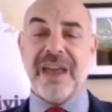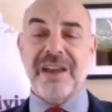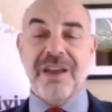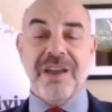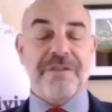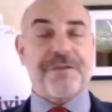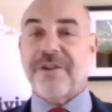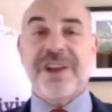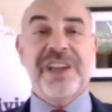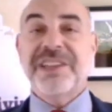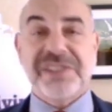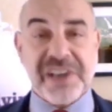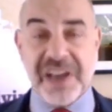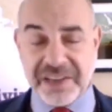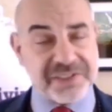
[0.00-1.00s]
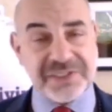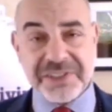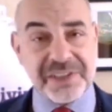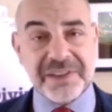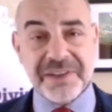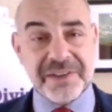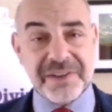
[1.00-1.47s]
frees us
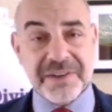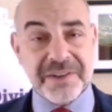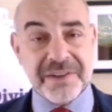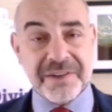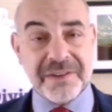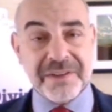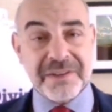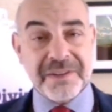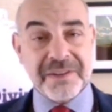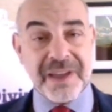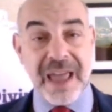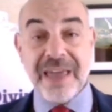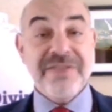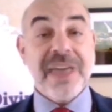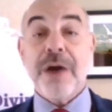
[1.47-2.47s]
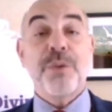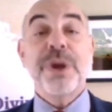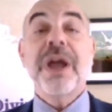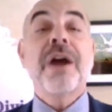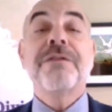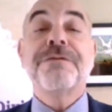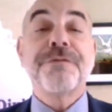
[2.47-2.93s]
and that we are
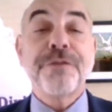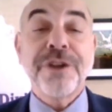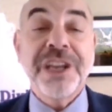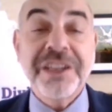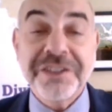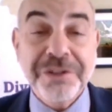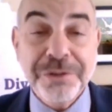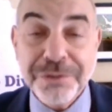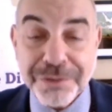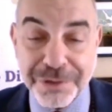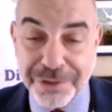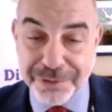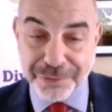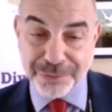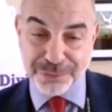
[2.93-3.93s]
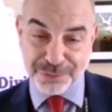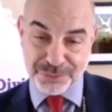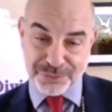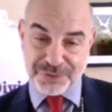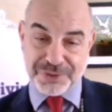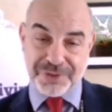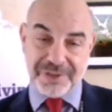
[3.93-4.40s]
free to use
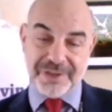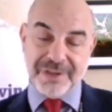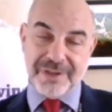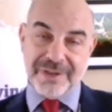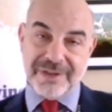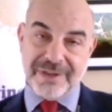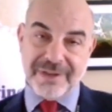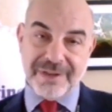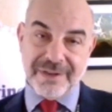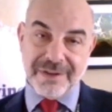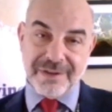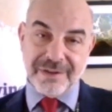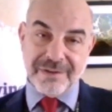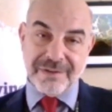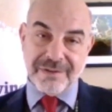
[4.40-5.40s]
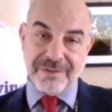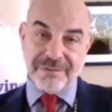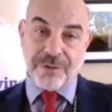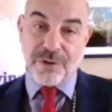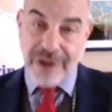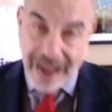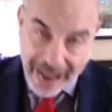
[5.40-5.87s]
for
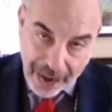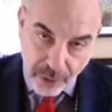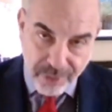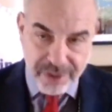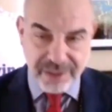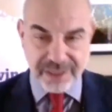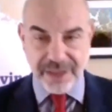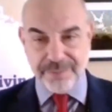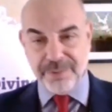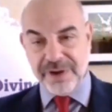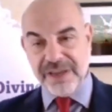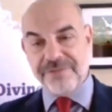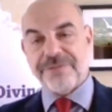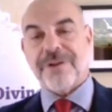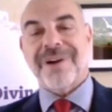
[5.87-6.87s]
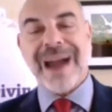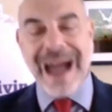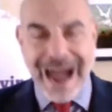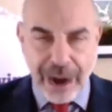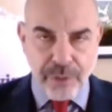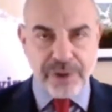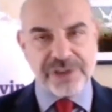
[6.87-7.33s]
our liberty, for our
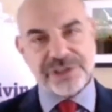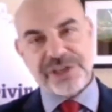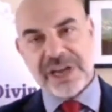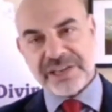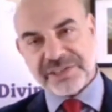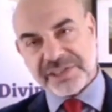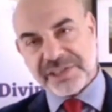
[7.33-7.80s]
justice, for